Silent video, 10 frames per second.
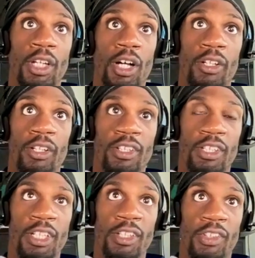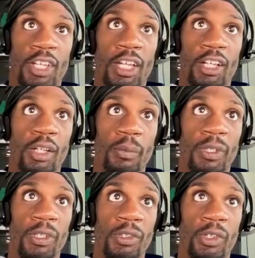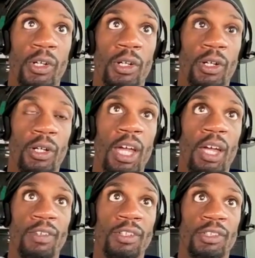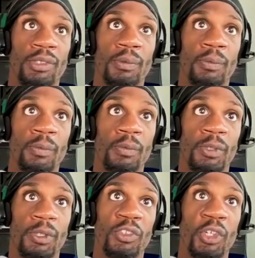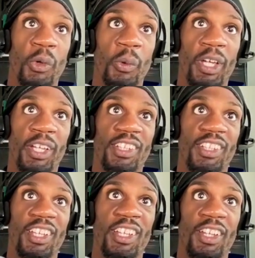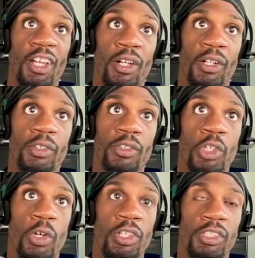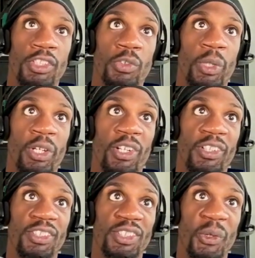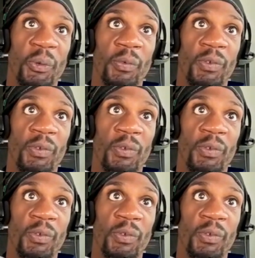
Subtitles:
all of the things that companies are having to deal with in their journeys as well. And so